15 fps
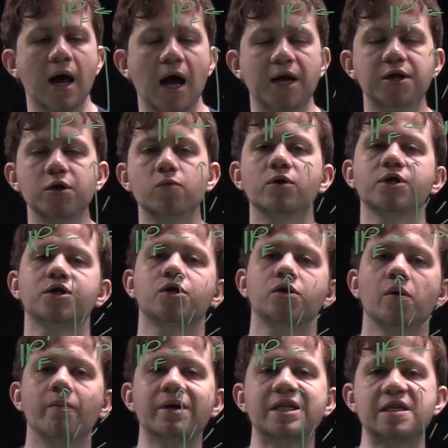And you
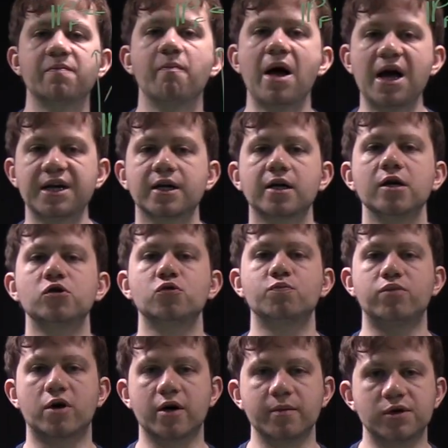want mathematically to
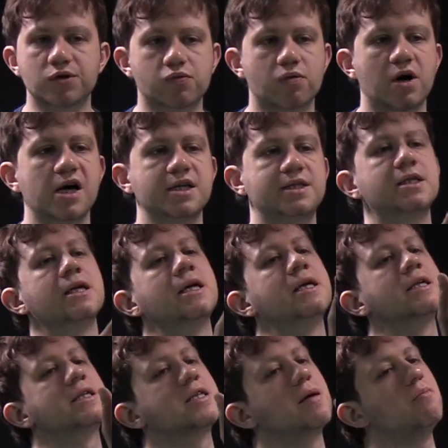parameterize
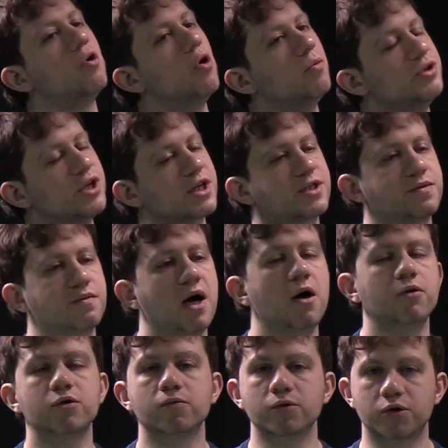some objects. How
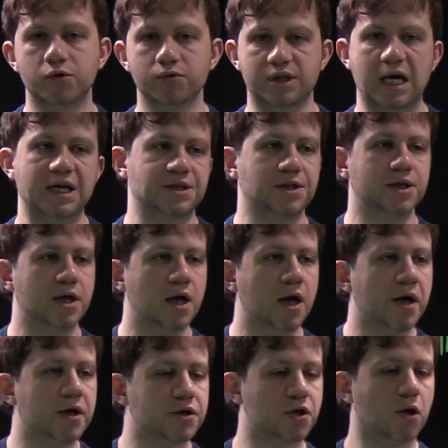you would do that?
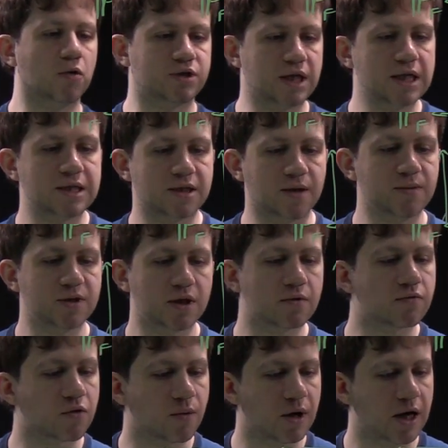So that's something
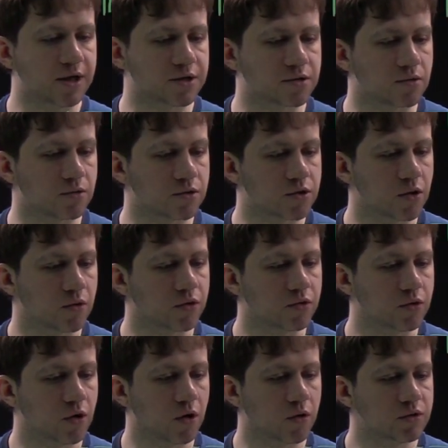from high school. So you
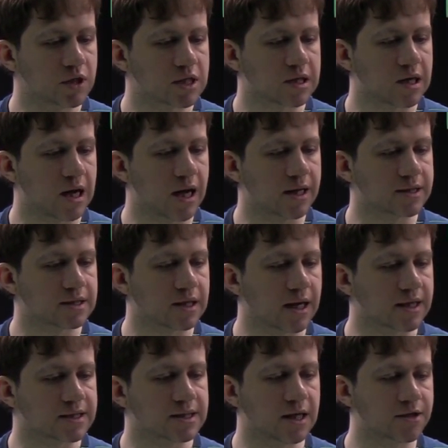know that lines
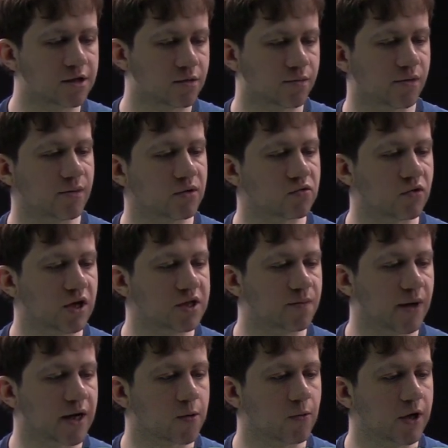like that are parameterized
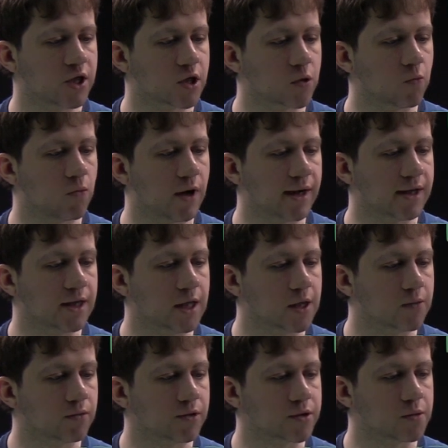by equation y
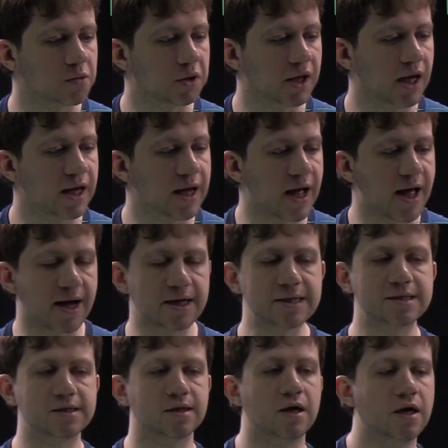equal to
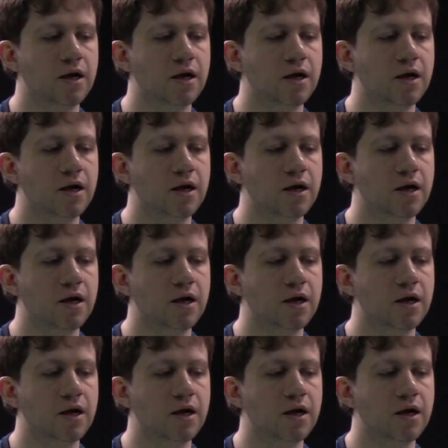kx.